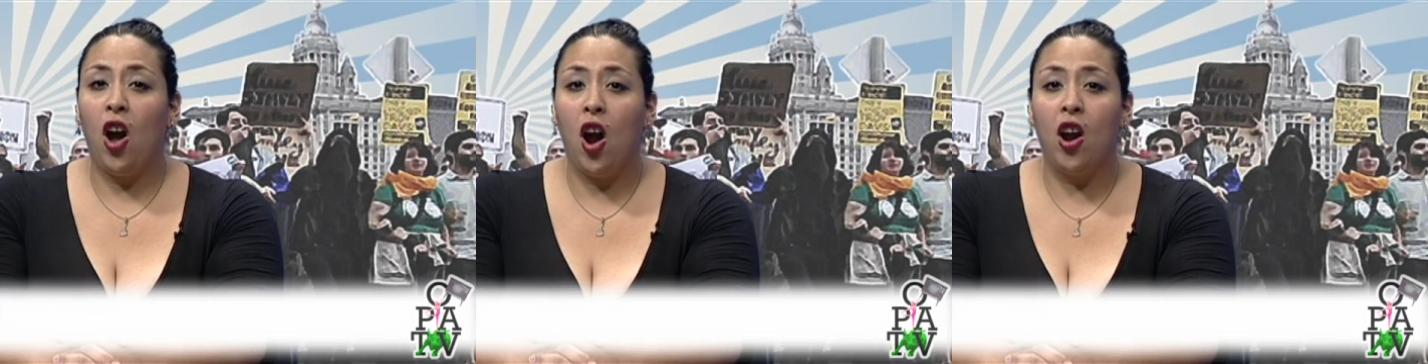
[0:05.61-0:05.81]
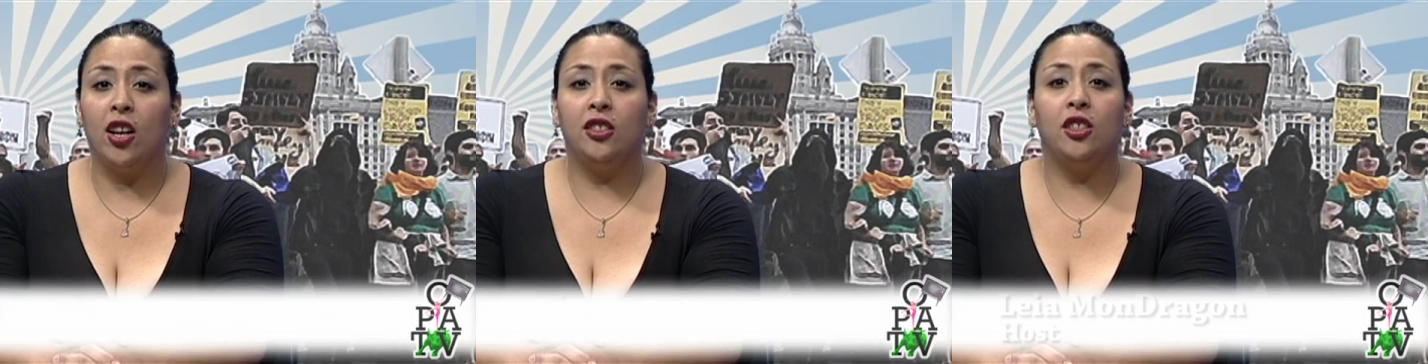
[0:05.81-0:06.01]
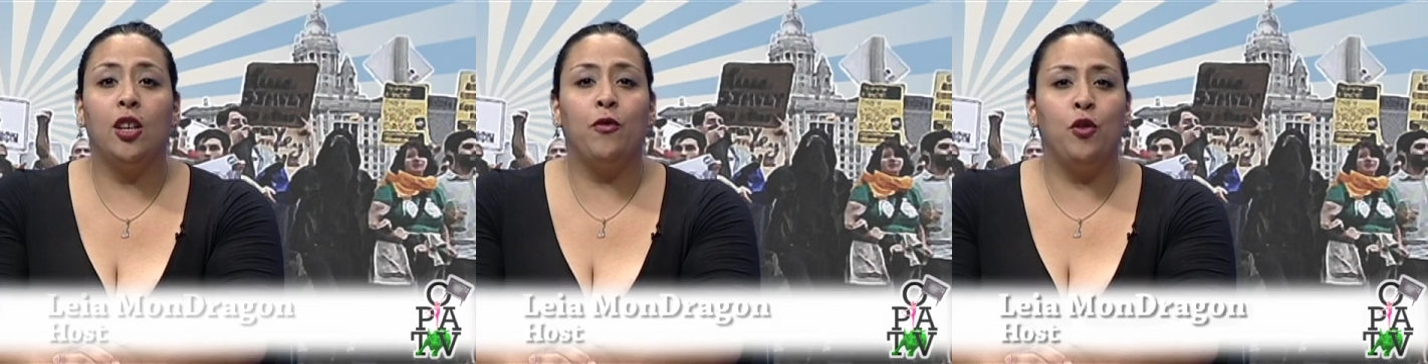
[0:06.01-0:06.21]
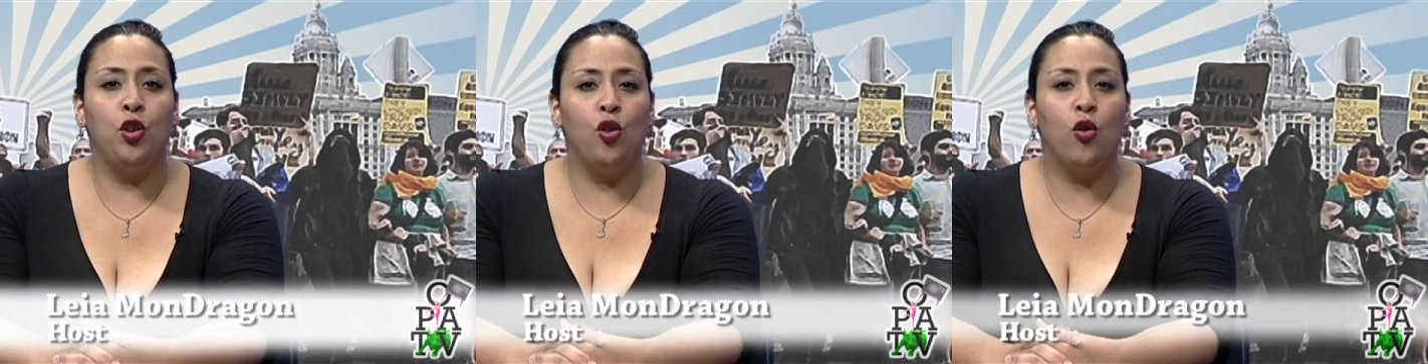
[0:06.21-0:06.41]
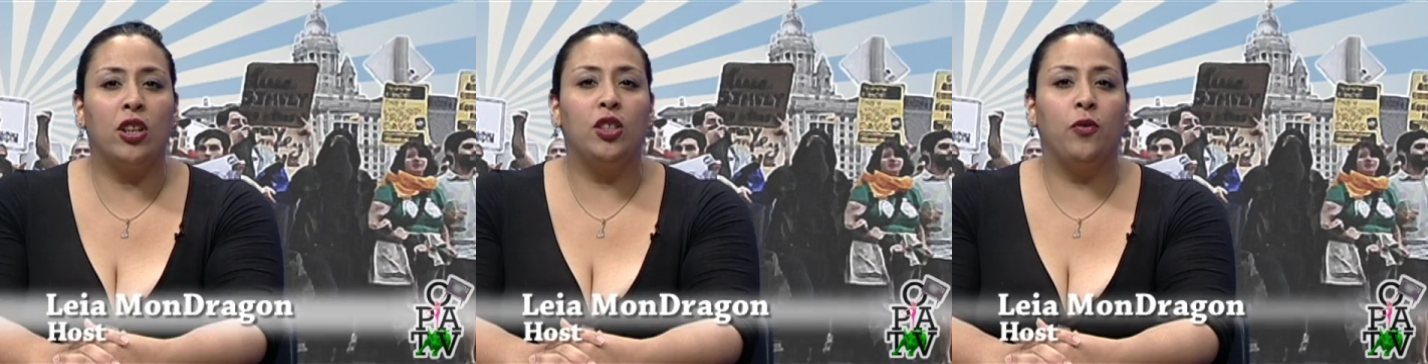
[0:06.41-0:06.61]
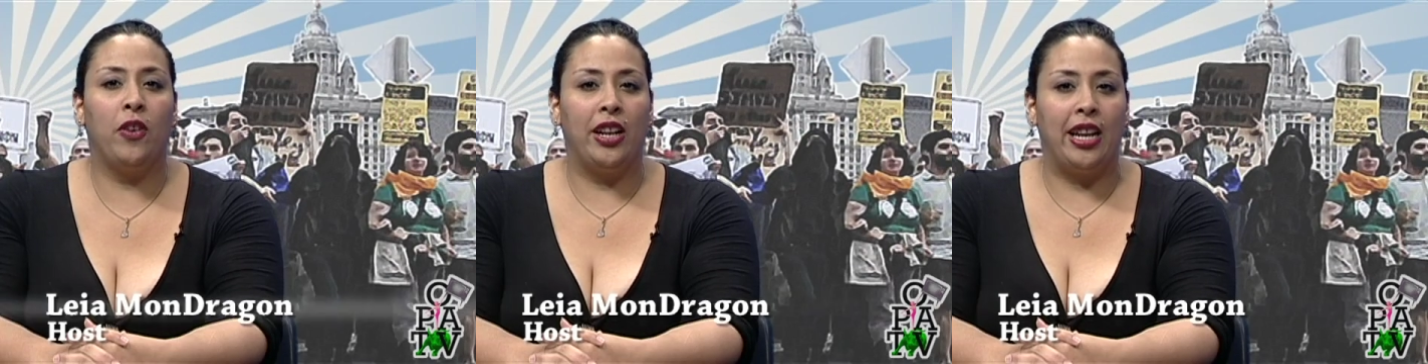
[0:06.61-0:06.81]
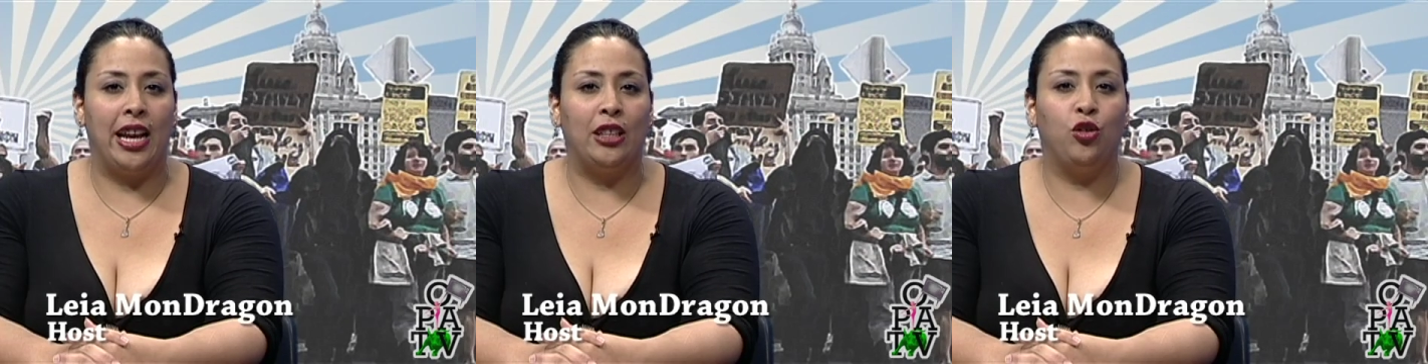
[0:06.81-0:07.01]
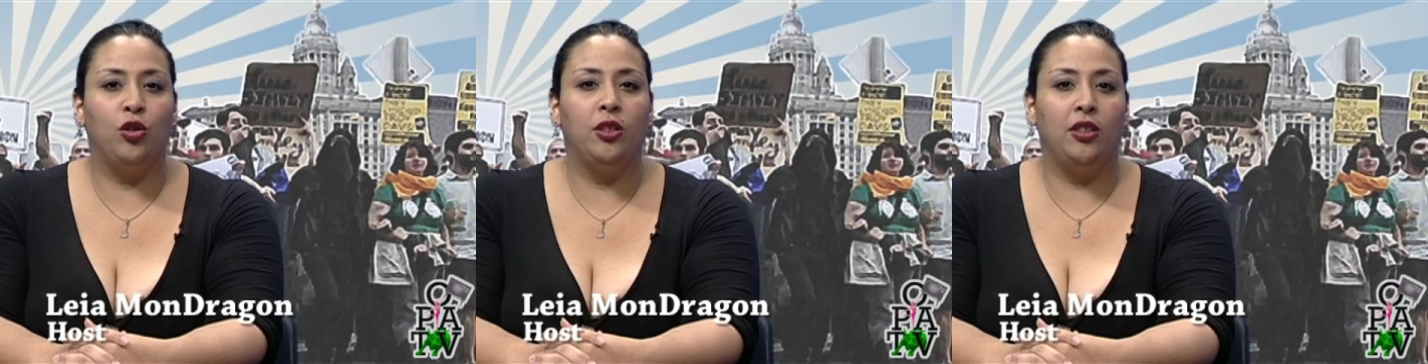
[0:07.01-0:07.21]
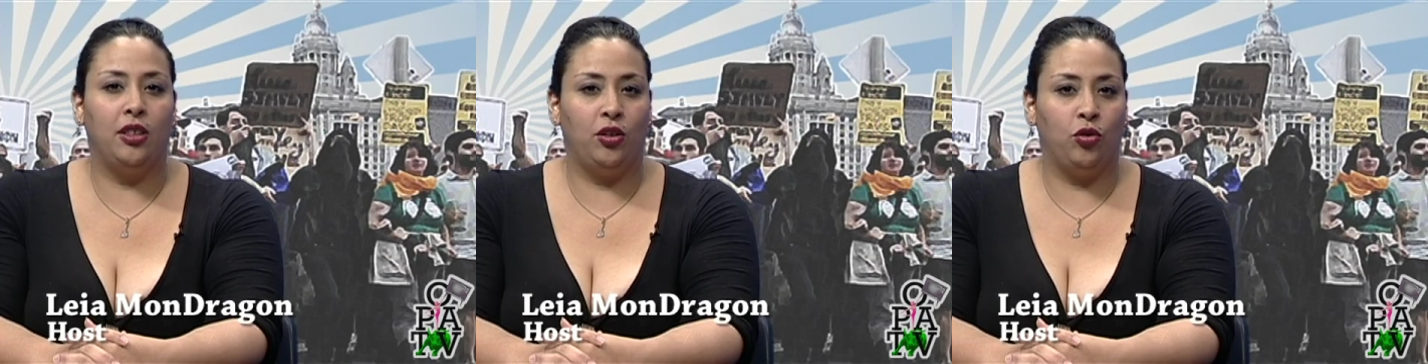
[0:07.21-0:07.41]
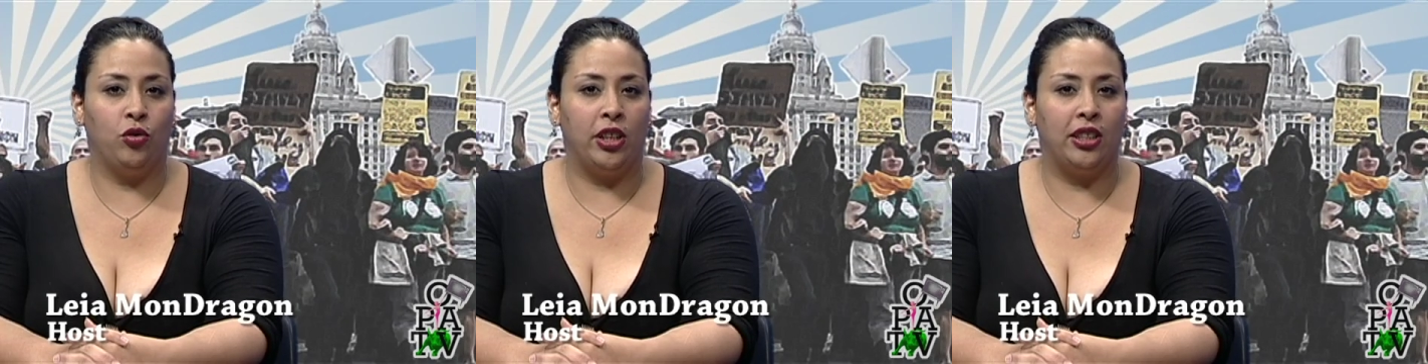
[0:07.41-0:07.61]
heart of New York's financial
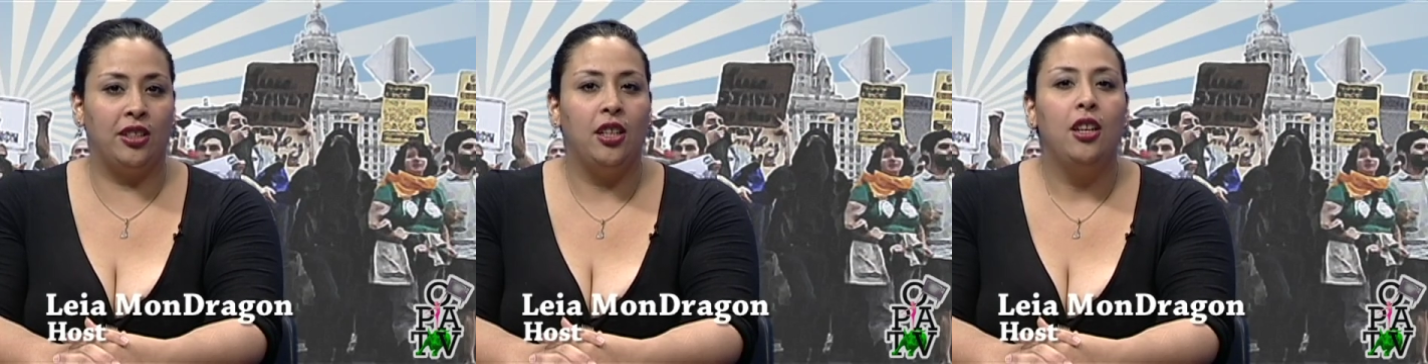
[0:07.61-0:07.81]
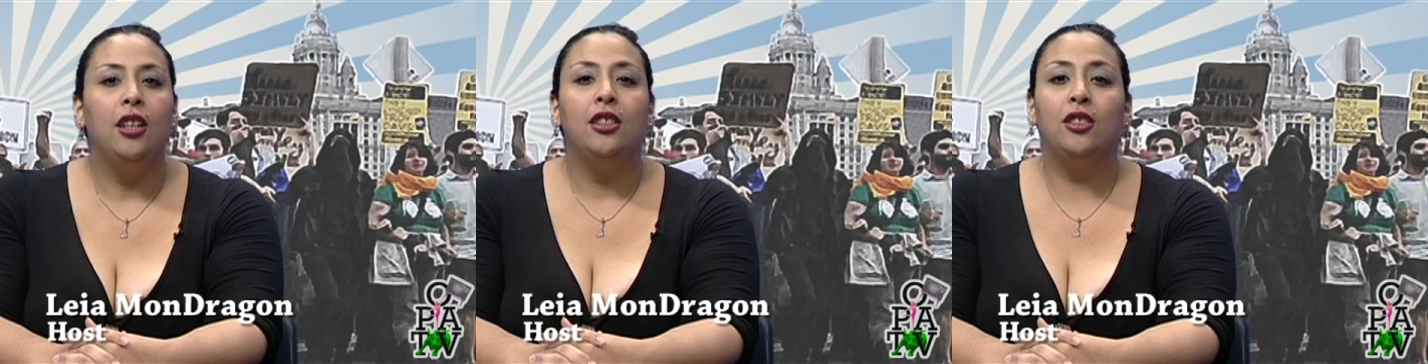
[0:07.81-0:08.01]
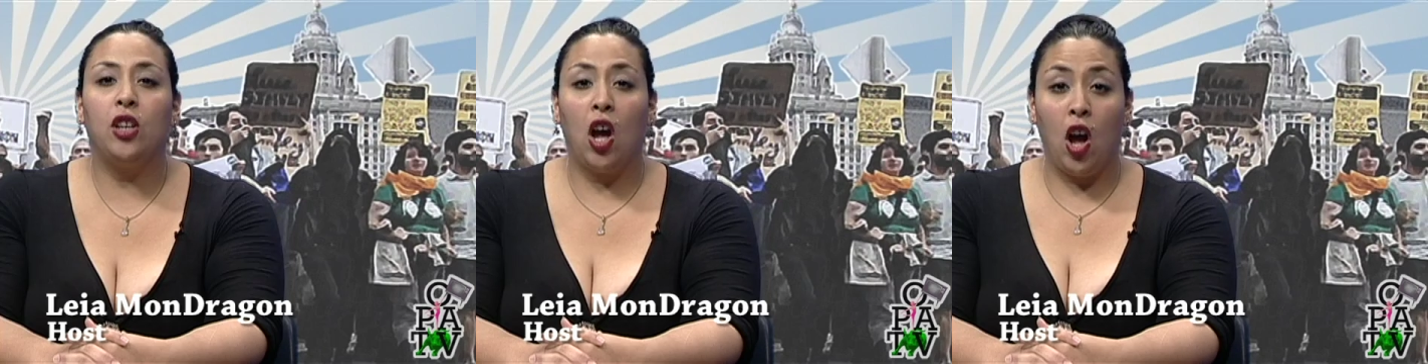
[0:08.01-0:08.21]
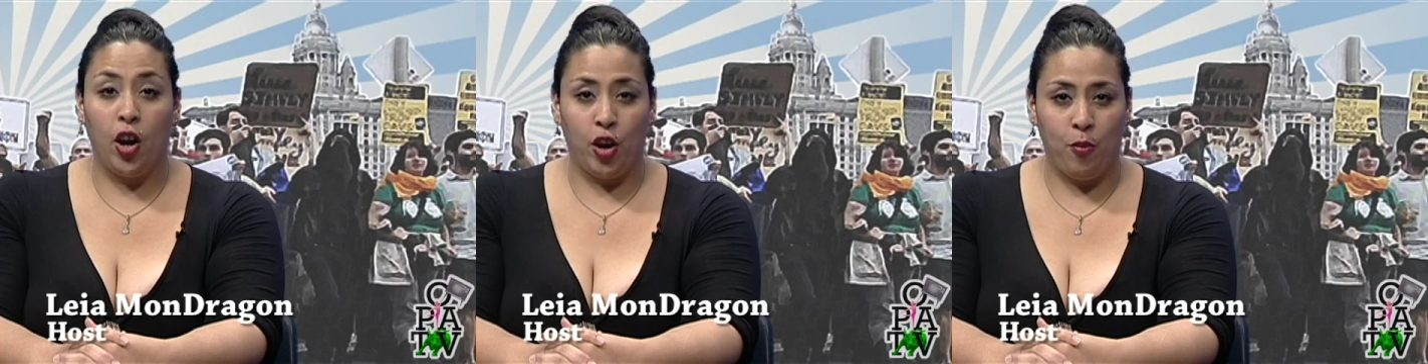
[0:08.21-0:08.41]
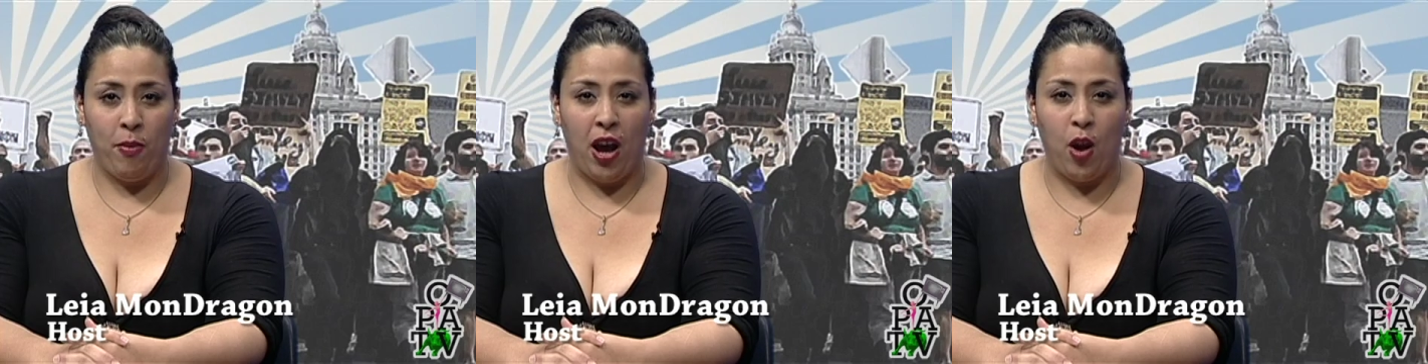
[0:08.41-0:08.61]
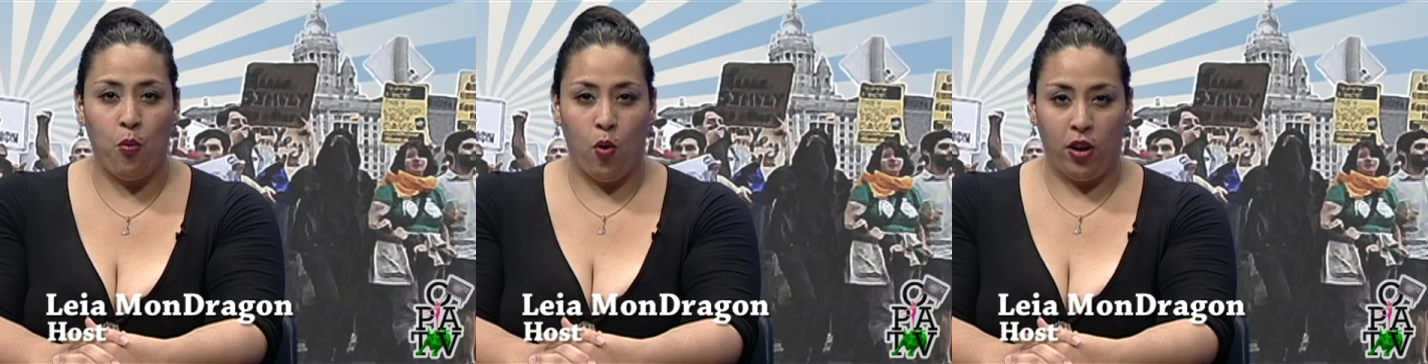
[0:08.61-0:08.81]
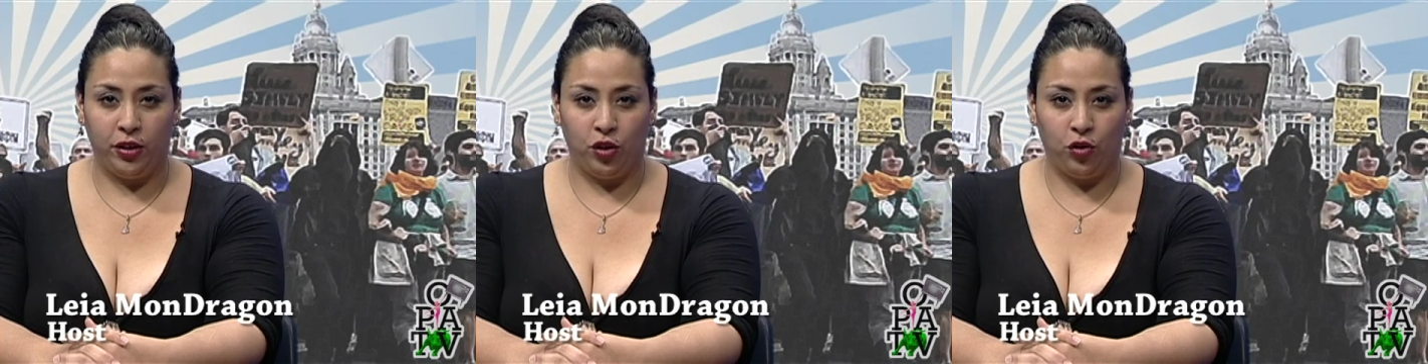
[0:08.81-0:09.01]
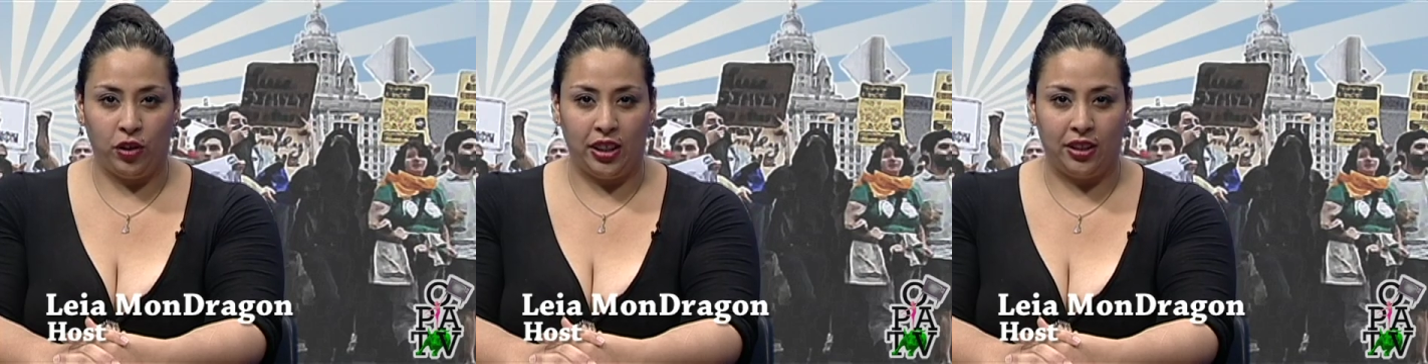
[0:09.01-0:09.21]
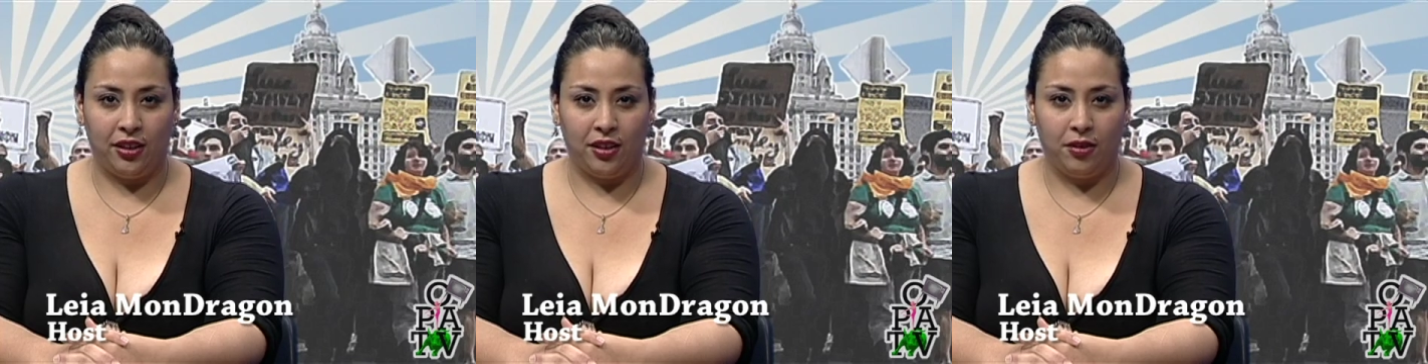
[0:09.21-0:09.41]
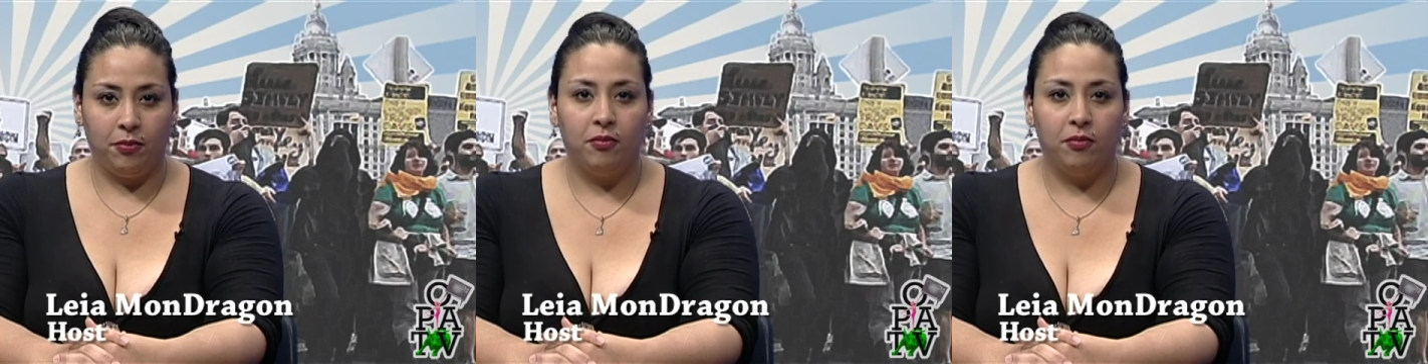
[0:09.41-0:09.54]
district to occupy Wall Street.